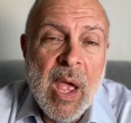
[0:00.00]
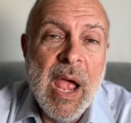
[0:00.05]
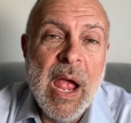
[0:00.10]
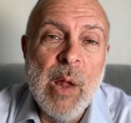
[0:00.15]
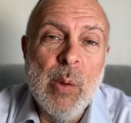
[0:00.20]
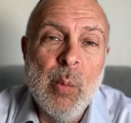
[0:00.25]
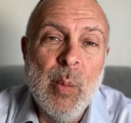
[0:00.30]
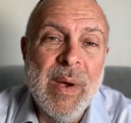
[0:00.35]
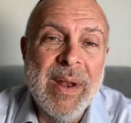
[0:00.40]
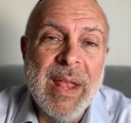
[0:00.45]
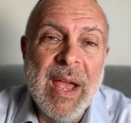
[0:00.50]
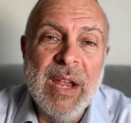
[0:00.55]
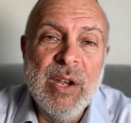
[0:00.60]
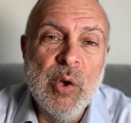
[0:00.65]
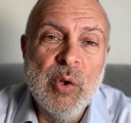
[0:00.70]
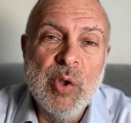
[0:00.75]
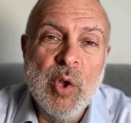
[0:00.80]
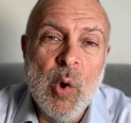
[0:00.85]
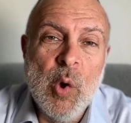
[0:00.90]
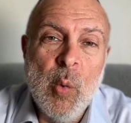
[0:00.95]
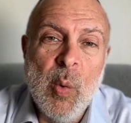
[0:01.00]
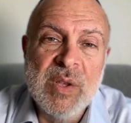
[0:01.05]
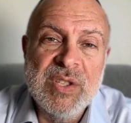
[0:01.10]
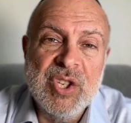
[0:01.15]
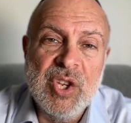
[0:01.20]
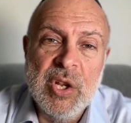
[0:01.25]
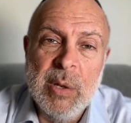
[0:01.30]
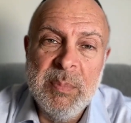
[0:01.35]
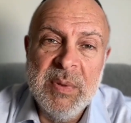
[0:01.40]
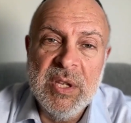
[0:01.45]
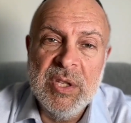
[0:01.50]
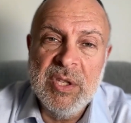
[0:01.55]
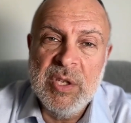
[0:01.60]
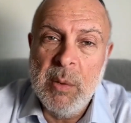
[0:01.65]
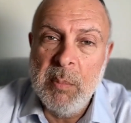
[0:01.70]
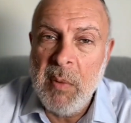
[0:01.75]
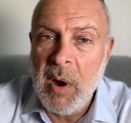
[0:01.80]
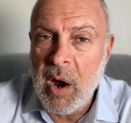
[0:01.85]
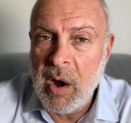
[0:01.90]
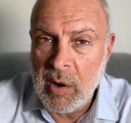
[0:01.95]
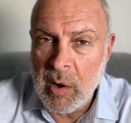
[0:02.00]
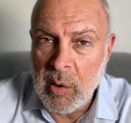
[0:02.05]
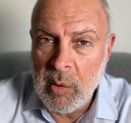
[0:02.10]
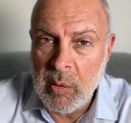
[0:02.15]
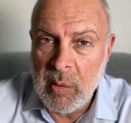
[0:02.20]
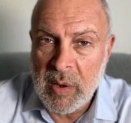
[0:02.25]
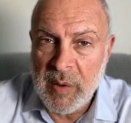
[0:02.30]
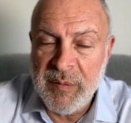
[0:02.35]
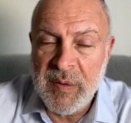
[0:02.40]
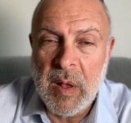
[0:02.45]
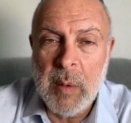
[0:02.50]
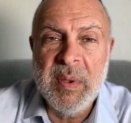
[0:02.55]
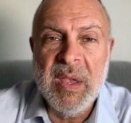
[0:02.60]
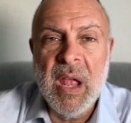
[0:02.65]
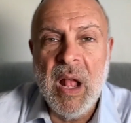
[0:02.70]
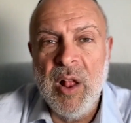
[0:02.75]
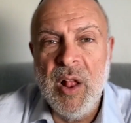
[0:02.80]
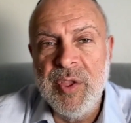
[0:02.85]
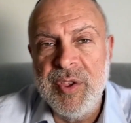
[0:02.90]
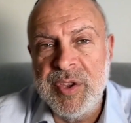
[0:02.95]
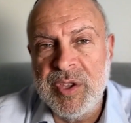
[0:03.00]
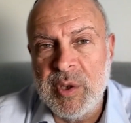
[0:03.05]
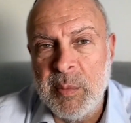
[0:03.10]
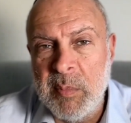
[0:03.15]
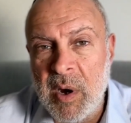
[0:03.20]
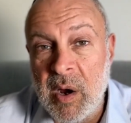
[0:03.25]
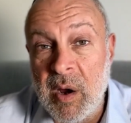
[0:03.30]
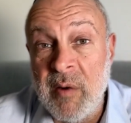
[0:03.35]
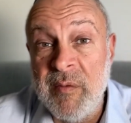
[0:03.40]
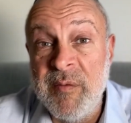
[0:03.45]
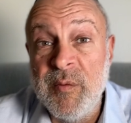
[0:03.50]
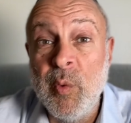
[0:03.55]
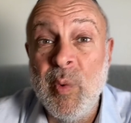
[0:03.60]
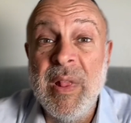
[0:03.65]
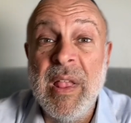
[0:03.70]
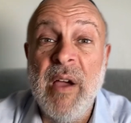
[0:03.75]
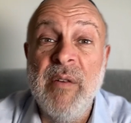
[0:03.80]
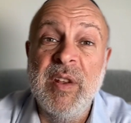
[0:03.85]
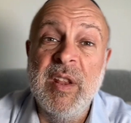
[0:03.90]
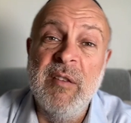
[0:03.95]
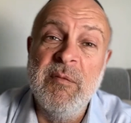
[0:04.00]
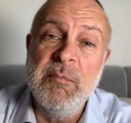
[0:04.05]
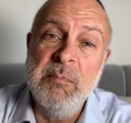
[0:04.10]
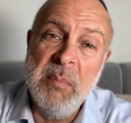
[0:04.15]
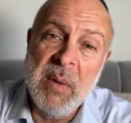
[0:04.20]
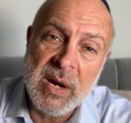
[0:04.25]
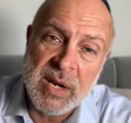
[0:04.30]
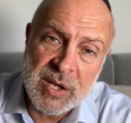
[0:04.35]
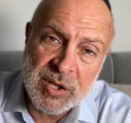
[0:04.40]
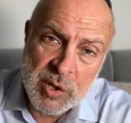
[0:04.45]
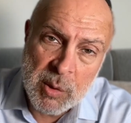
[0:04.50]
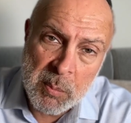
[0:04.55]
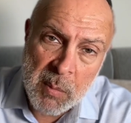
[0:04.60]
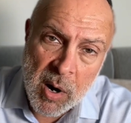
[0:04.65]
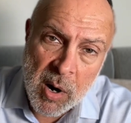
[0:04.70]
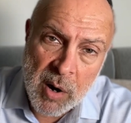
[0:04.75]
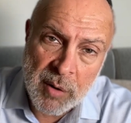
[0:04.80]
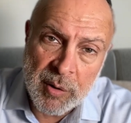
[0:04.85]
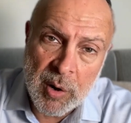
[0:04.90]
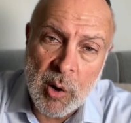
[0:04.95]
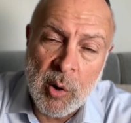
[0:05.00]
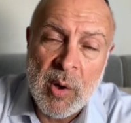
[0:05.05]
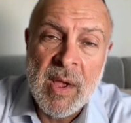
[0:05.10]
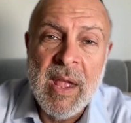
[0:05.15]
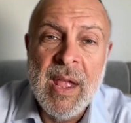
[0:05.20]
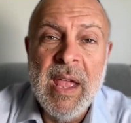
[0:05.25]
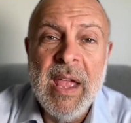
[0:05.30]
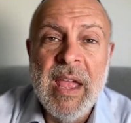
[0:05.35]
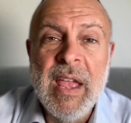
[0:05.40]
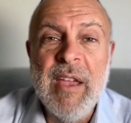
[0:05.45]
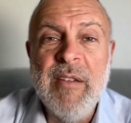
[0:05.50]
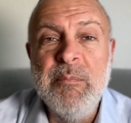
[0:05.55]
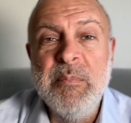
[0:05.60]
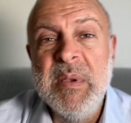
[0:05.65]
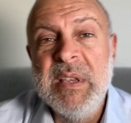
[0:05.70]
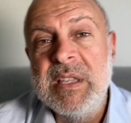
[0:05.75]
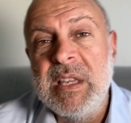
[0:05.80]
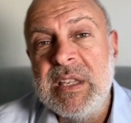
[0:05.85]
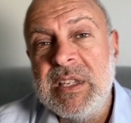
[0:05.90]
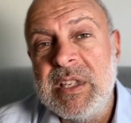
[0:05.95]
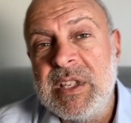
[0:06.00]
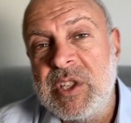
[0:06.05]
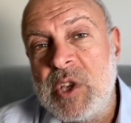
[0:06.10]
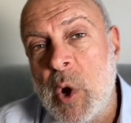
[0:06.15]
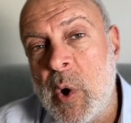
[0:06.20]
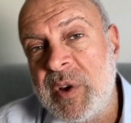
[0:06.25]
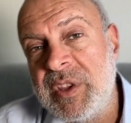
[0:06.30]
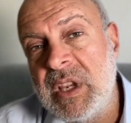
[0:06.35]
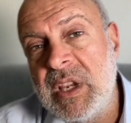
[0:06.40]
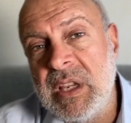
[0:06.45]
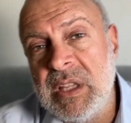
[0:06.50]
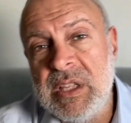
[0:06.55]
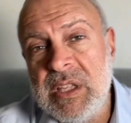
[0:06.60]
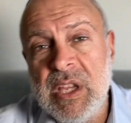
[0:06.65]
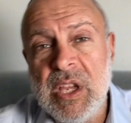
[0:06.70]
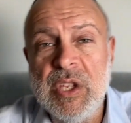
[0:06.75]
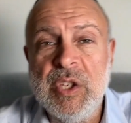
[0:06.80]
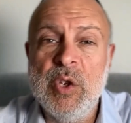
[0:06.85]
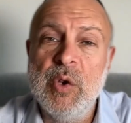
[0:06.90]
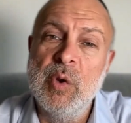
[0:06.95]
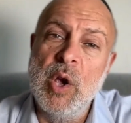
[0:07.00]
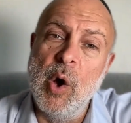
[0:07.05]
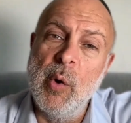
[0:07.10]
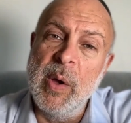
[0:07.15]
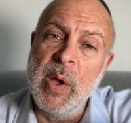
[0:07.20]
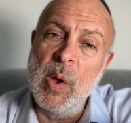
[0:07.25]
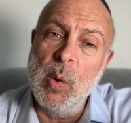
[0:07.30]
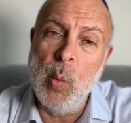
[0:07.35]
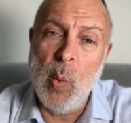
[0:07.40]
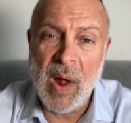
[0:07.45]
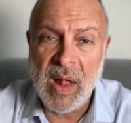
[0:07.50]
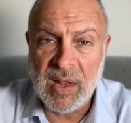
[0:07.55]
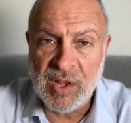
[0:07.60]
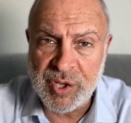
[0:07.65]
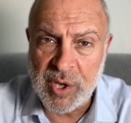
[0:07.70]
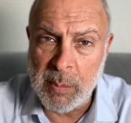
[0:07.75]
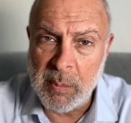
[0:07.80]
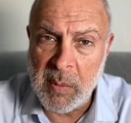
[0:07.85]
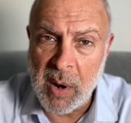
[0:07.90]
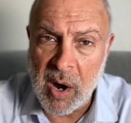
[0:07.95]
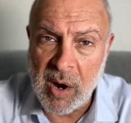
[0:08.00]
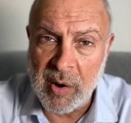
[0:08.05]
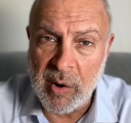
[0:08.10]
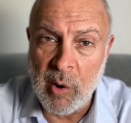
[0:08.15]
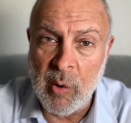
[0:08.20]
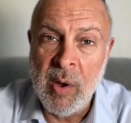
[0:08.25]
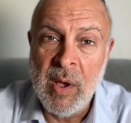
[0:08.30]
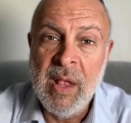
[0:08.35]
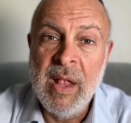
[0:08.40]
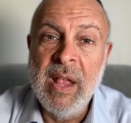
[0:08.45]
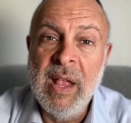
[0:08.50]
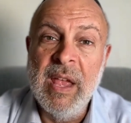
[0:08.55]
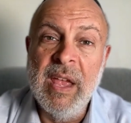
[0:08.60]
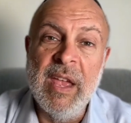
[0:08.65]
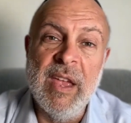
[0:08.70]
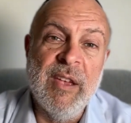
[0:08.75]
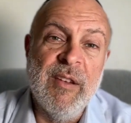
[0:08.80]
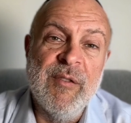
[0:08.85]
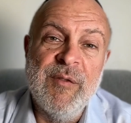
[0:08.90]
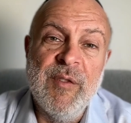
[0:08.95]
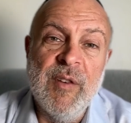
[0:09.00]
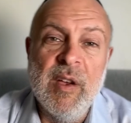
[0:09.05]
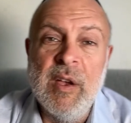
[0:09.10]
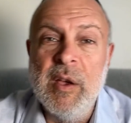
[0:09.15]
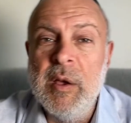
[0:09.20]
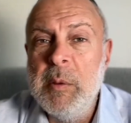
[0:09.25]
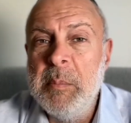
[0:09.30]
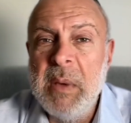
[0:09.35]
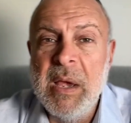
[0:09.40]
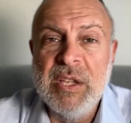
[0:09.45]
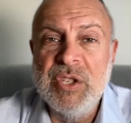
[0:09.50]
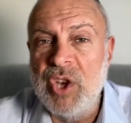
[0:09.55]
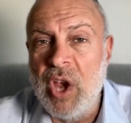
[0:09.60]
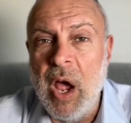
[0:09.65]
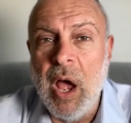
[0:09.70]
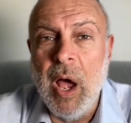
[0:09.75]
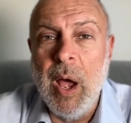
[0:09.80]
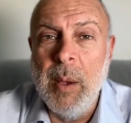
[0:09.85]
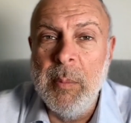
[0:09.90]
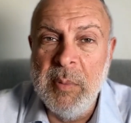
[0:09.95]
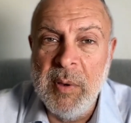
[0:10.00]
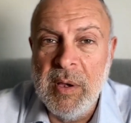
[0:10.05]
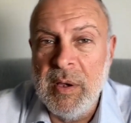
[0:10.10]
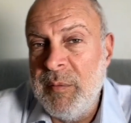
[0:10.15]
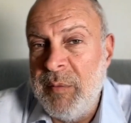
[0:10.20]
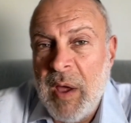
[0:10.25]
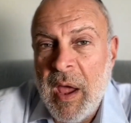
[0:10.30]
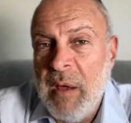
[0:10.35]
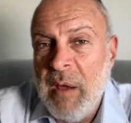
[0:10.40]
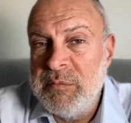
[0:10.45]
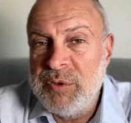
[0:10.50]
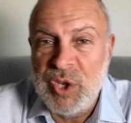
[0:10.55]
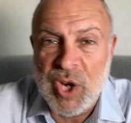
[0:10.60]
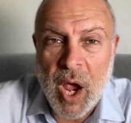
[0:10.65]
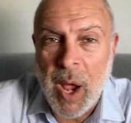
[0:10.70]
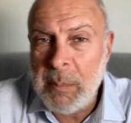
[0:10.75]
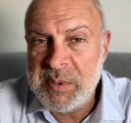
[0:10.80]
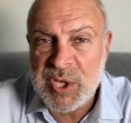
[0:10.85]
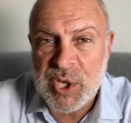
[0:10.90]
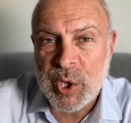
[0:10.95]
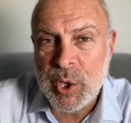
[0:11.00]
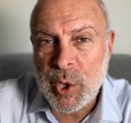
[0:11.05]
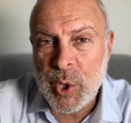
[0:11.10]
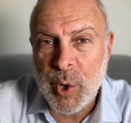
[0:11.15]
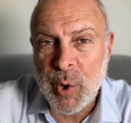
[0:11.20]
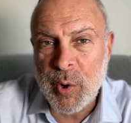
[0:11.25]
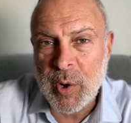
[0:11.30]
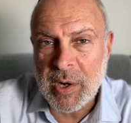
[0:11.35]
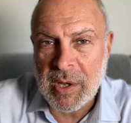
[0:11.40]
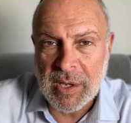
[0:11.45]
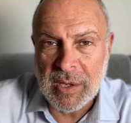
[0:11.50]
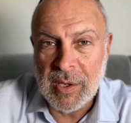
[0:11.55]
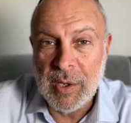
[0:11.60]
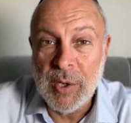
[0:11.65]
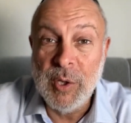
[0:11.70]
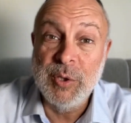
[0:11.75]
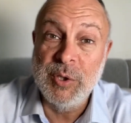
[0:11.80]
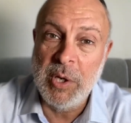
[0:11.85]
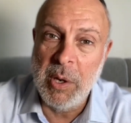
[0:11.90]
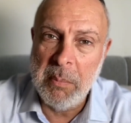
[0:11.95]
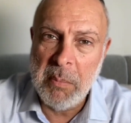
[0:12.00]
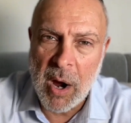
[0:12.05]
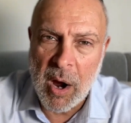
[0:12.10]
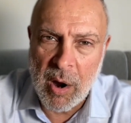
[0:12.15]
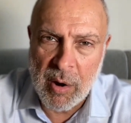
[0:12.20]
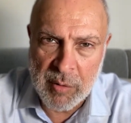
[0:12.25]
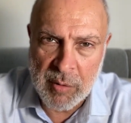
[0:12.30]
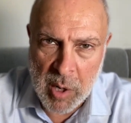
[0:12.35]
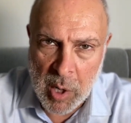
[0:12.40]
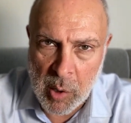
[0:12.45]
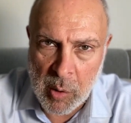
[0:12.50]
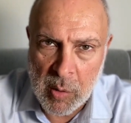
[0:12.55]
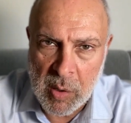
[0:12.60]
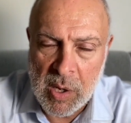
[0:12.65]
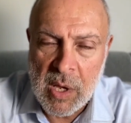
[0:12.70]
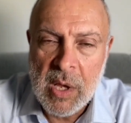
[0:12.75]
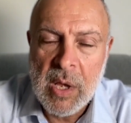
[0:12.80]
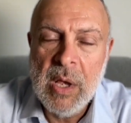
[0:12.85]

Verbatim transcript: And when I don't know what's going to be tomorrow, if I'll be healthy tomorrow, if we'll have enough money tomorrow, if business is going to continue going well tomorrow, if uh, my job, if I have job security tomorrow,